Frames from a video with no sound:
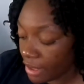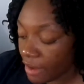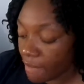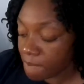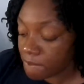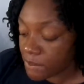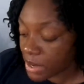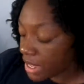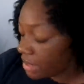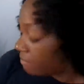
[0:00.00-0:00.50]

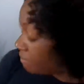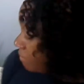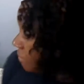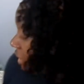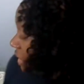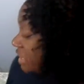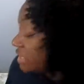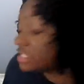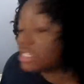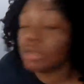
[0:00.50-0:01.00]
But
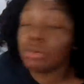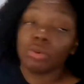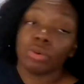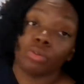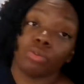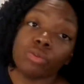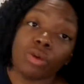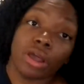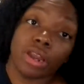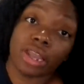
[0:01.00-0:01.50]
because they were
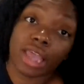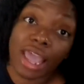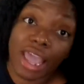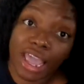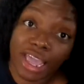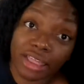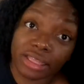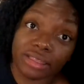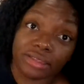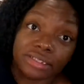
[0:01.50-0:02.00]

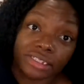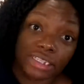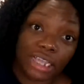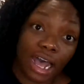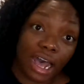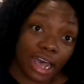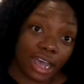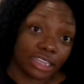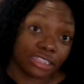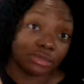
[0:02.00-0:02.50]
1/8
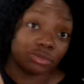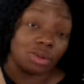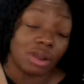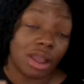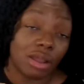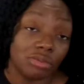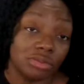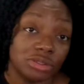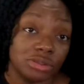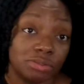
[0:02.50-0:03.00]
size when
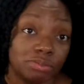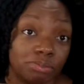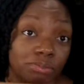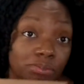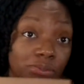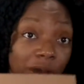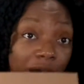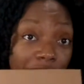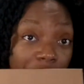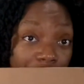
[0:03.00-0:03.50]

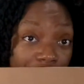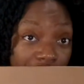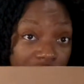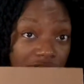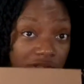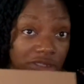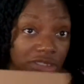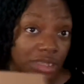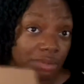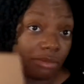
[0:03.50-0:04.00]
I
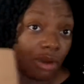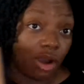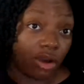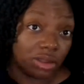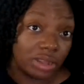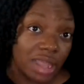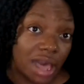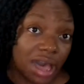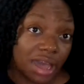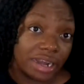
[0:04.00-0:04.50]
purchased them
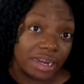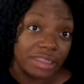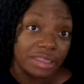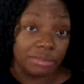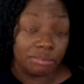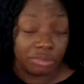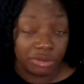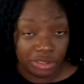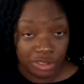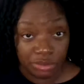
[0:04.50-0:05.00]
online and
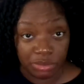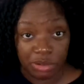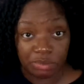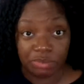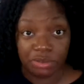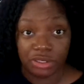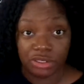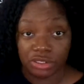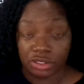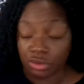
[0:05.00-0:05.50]
then picked them up in
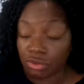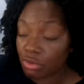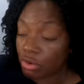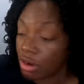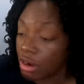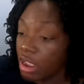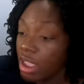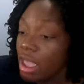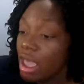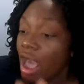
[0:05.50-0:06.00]
the store,
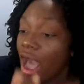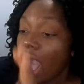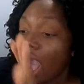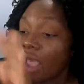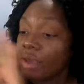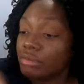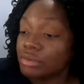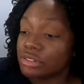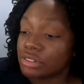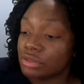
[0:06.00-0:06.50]
I
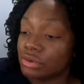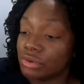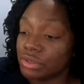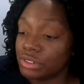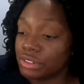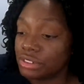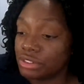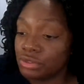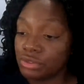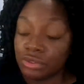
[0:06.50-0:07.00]
was
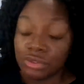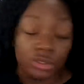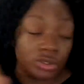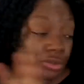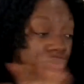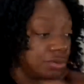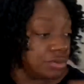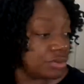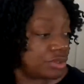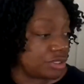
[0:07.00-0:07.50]
going to
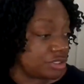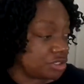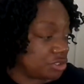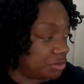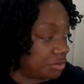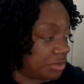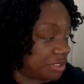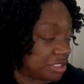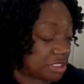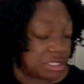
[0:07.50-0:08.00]
glue the 2
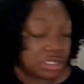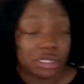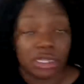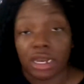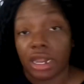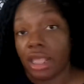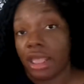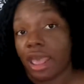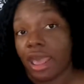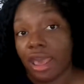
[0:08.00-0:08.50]
pieces that
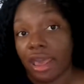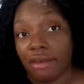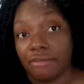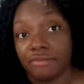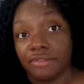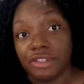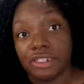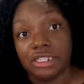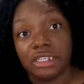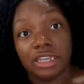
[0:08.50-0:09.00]
I
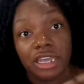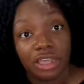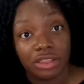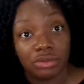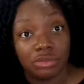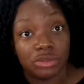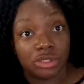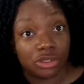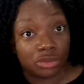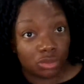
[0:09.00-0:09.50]
have together,
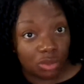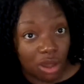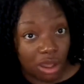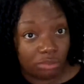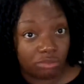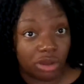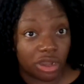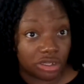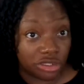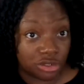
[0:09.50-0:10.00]
which is why I
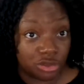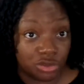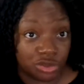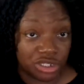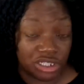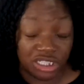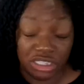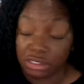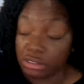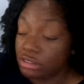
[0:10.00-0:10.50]
bought 2
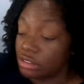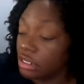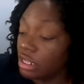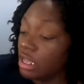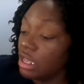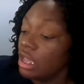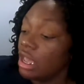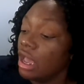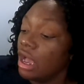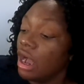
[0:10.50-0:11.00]
sheets.
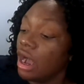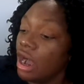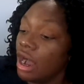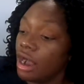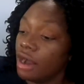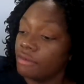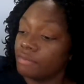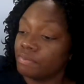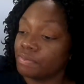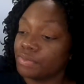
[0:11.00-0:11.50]

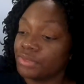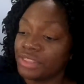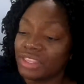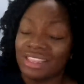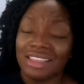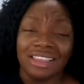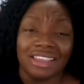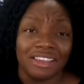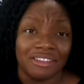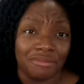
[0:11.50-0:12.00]
To
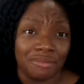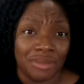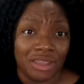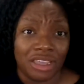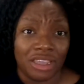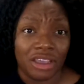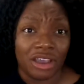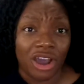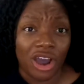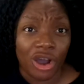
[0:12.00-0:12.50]
give
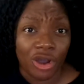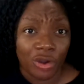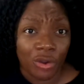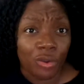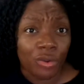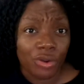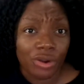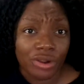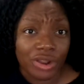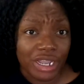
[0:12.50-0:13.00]
me a
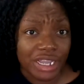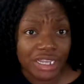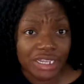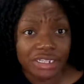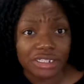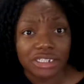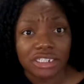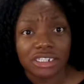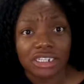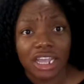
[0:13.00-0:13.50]
1/4
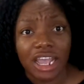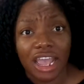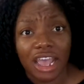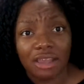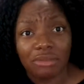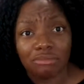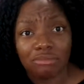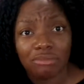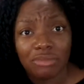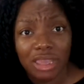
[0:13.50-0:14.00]
inch
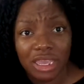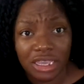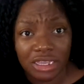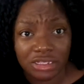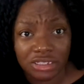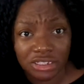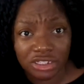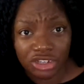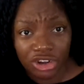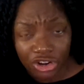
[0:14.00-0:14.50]
and make it
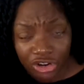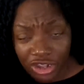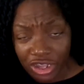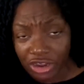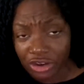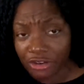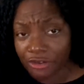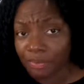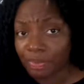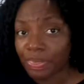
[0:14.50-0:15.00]

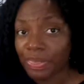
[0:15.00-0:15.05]
sturdier.